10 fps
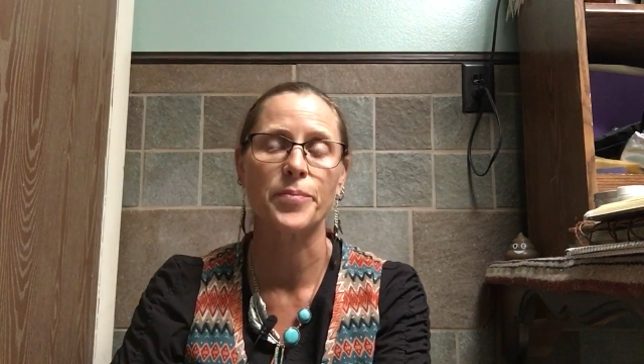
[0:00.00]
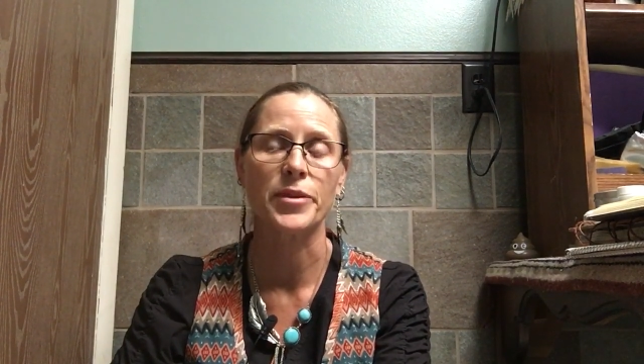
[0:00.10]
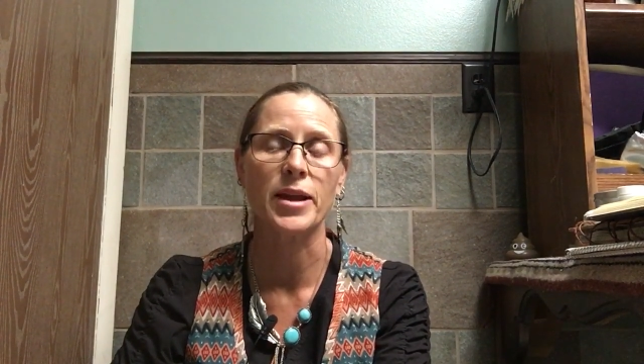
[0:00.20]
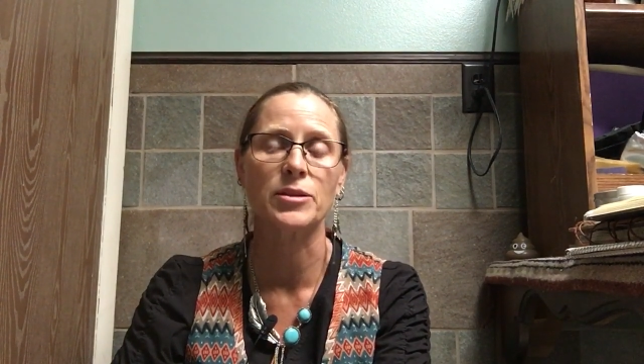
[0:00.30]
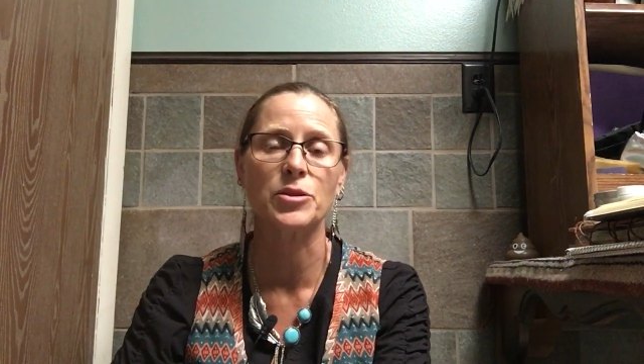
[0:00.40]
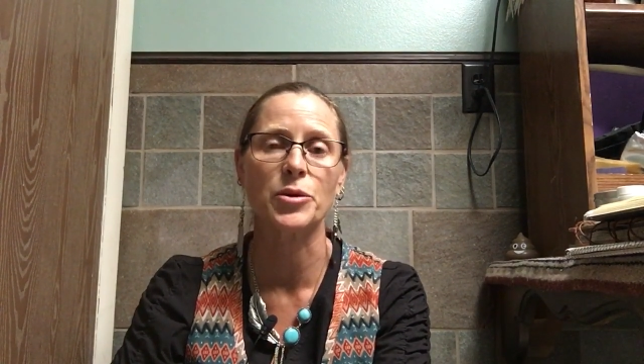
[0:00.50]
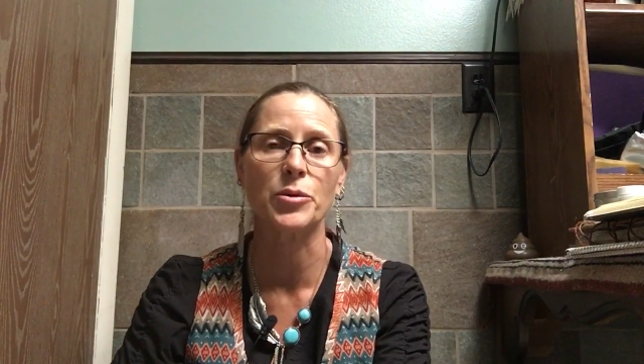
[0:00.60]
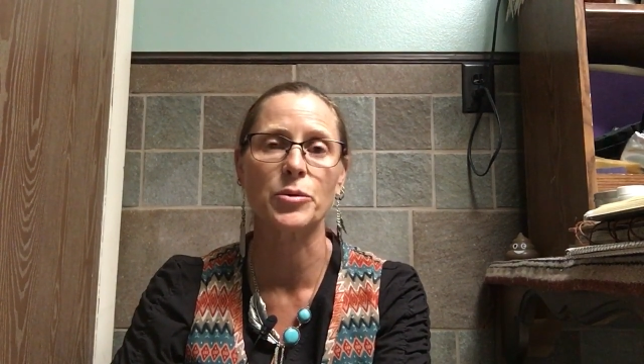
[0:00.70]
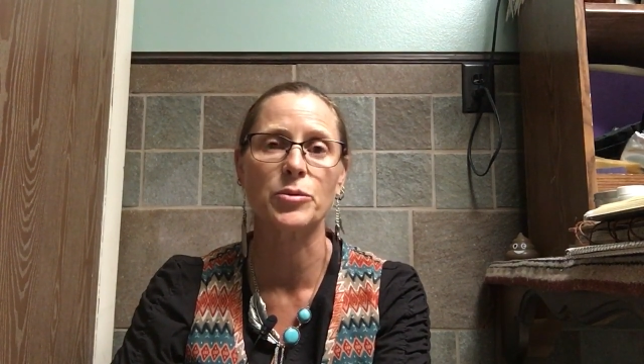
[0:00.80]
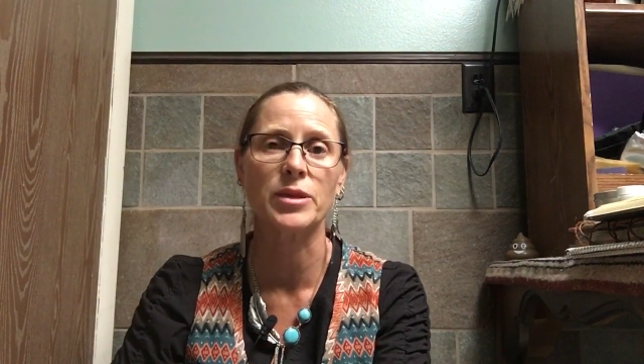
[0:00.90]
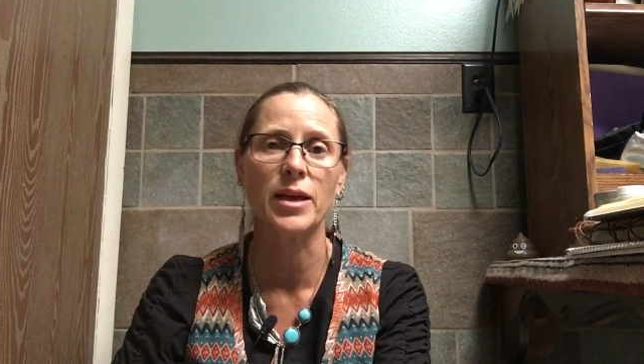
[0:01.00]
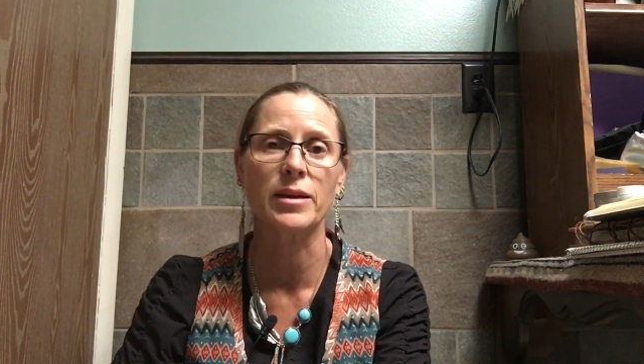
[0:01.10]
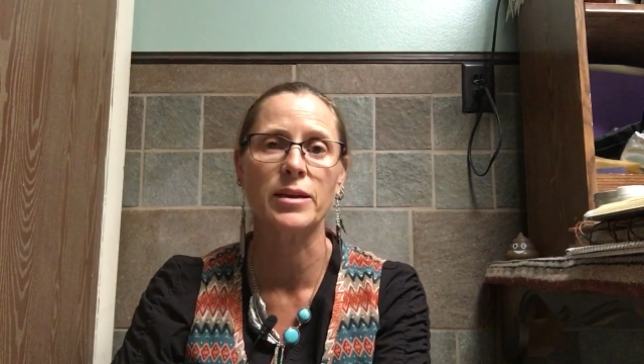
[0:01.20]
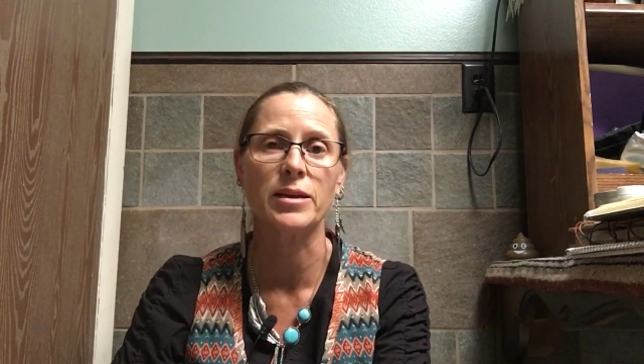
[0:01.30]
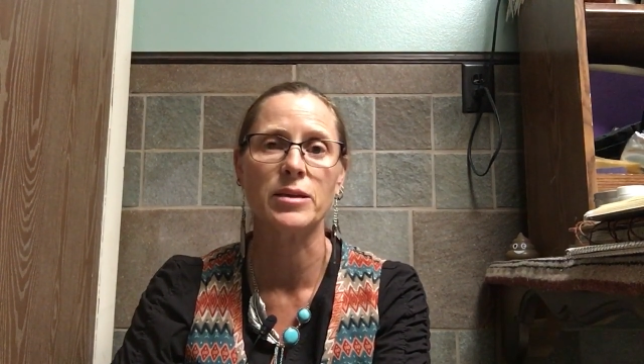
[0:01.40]
And so
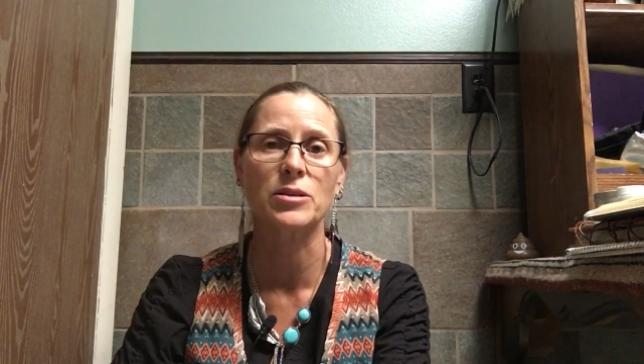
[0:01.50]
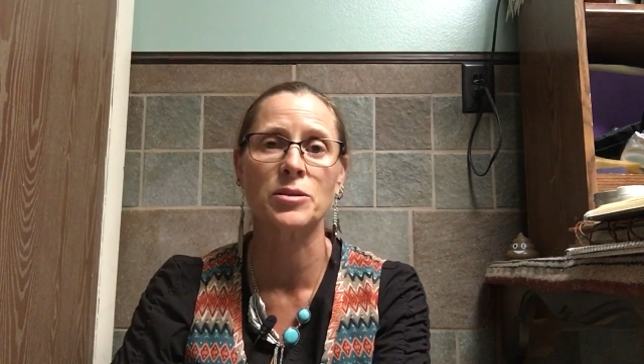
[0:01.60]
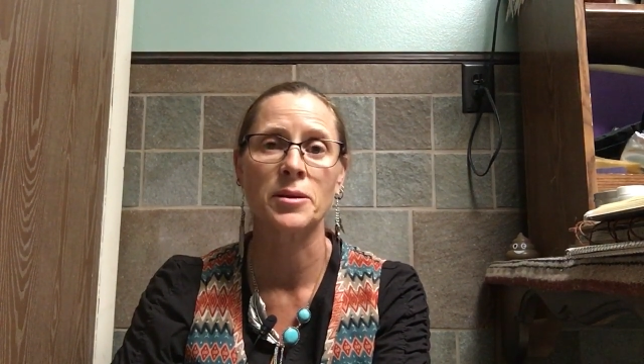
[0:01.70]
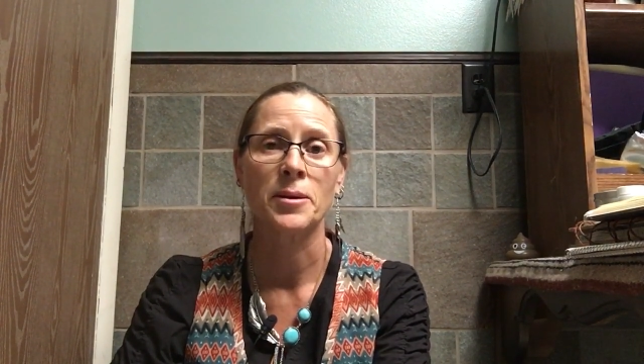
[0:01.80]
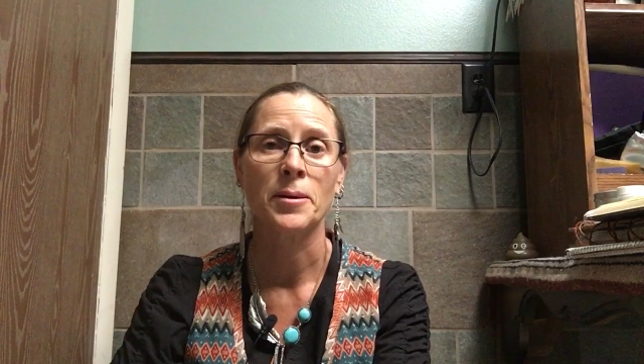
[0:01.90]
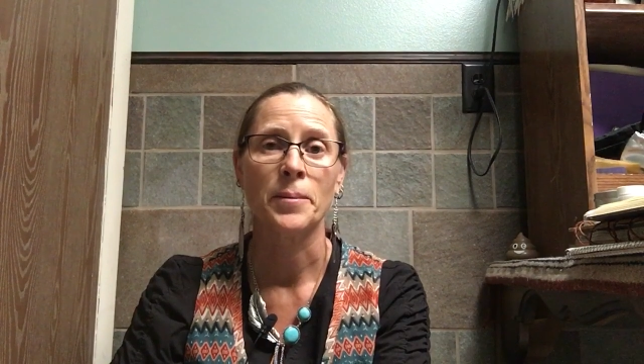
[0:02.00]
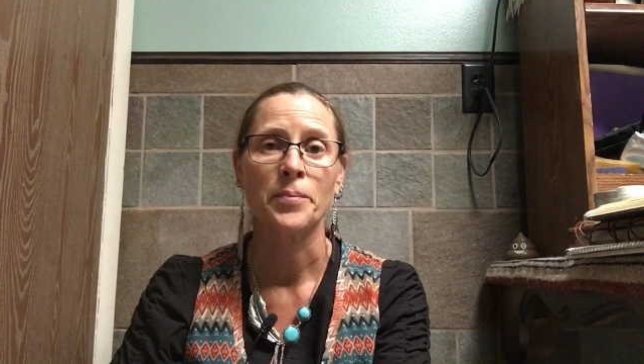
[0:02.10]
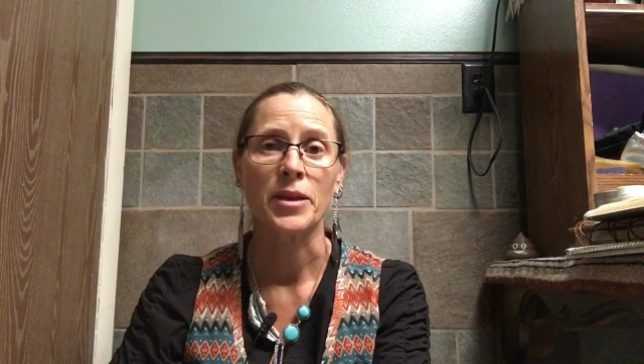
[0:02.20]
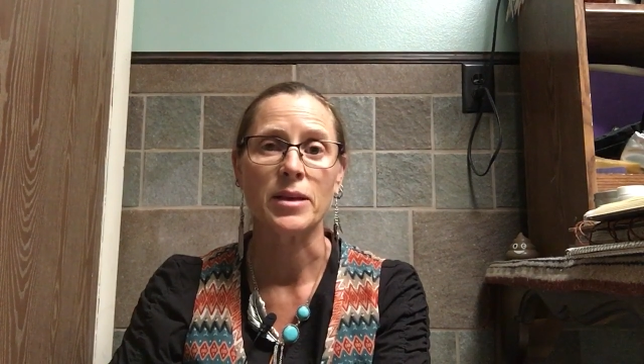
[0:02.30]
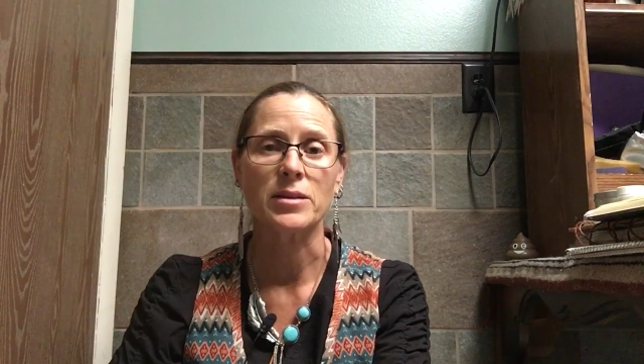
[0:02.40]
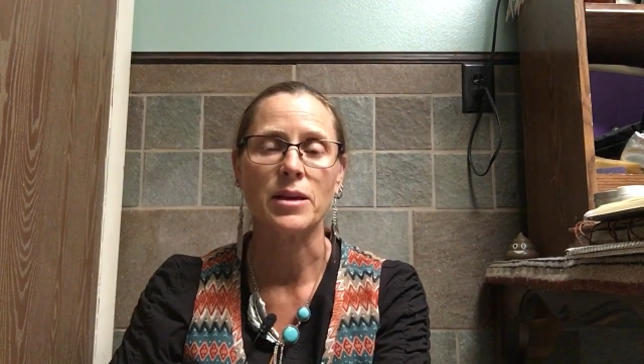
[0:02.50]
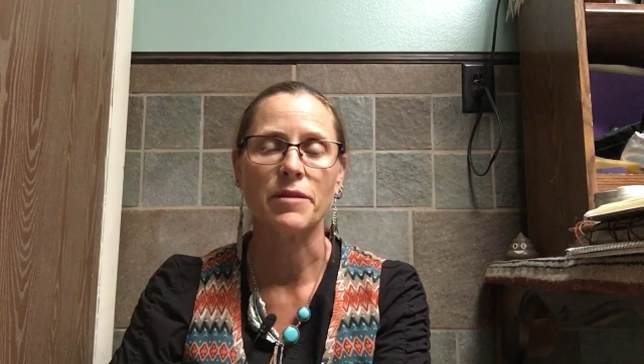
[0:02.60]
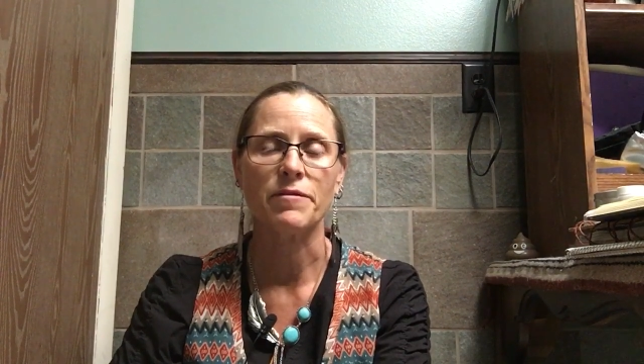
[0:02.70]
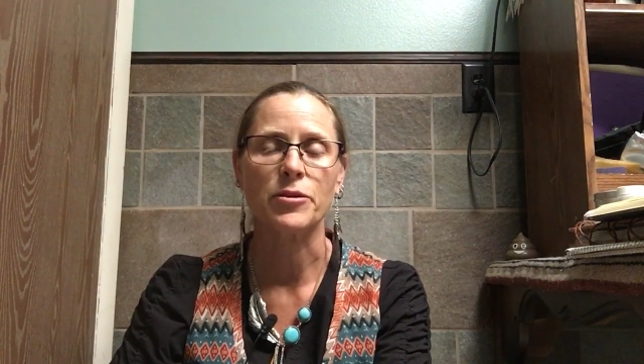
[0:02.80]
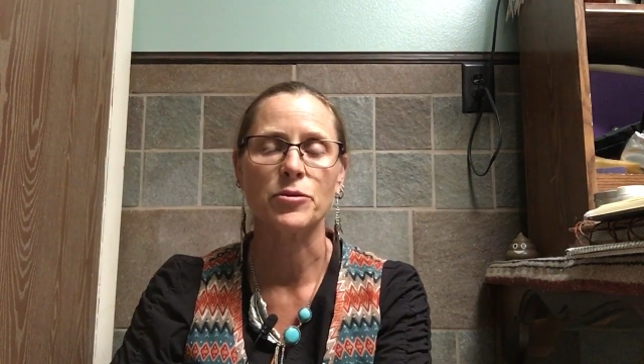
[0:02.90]
Zen is, is
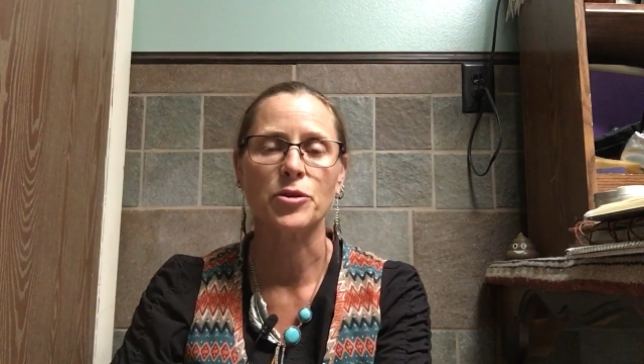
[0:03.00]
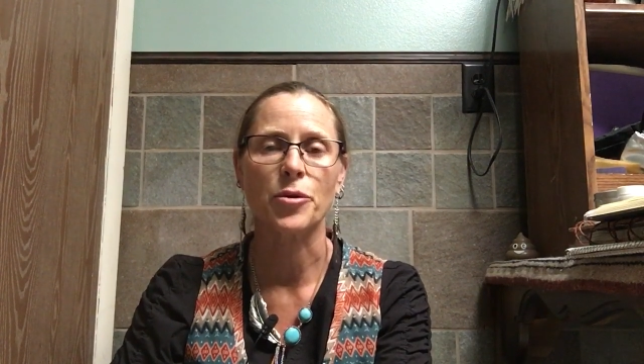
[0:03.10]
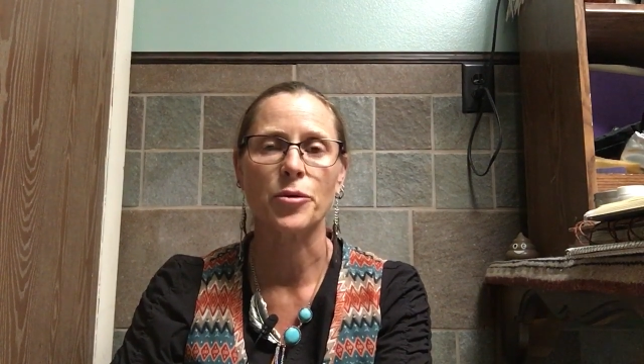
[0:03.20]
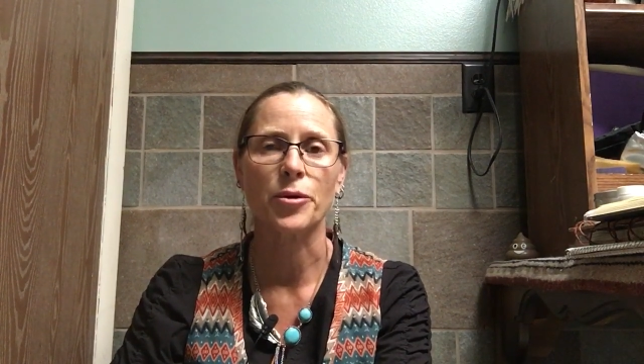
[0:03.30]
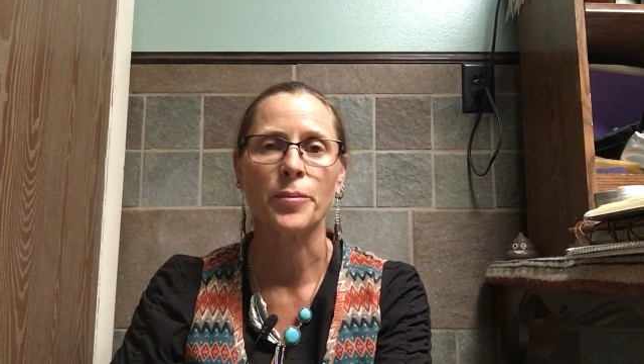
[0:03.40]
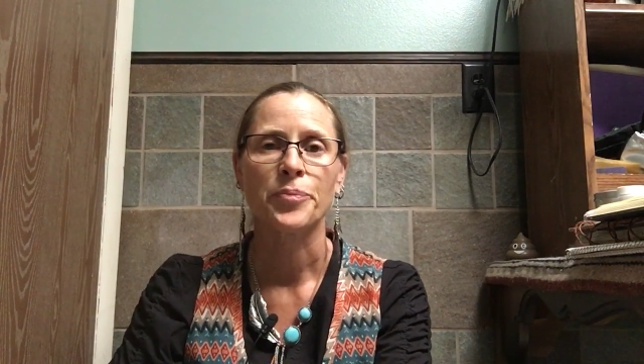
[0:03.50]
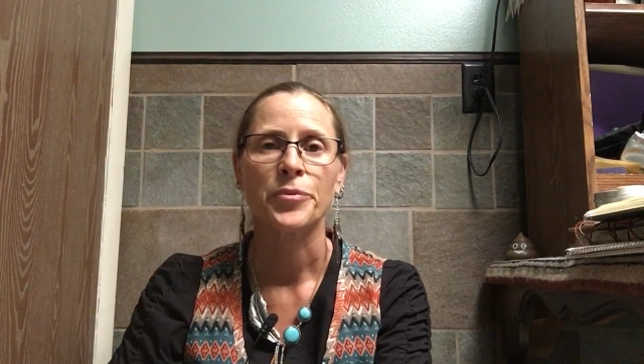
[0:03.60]
that fecal donor.